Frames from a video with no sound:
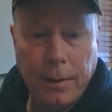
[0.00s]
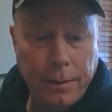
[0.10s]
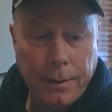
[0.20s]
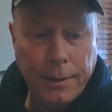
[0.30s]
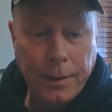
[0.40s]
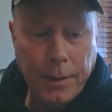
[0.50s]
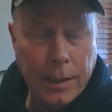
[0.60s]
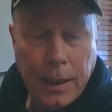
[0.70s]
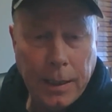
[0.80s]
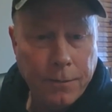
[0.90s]
I
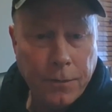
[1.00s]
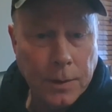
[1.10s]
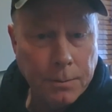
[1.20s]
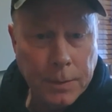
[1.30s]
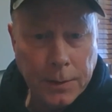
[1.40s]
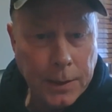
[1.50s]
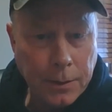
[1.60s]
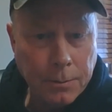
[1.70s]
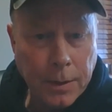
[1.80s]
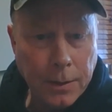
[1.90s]
can't afford to build another
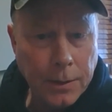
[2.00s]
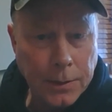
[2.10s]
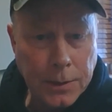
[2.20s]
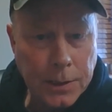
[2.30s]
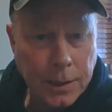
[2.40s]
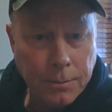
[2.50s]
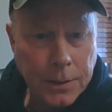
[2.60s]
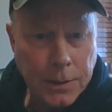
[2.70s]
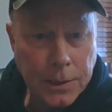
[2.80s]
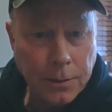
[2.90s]
barn in the state of
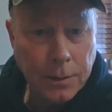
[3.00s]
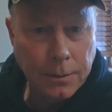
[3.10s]
Minnesota,